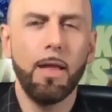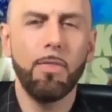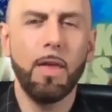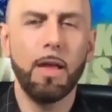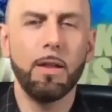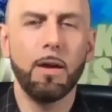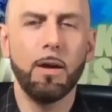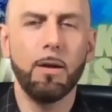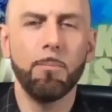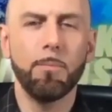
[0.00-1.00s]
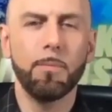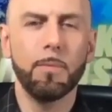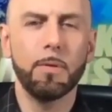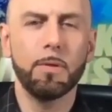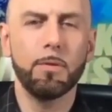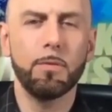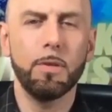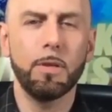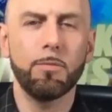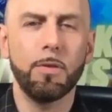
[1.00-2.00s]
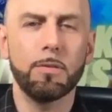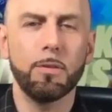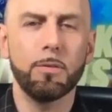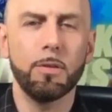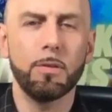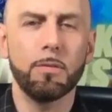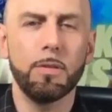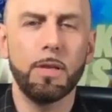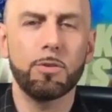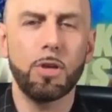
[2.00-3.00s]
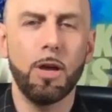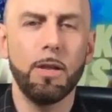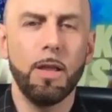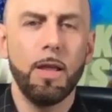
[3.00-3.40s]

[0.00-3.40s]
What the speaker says: then you can see it if I tilt it, see that shine?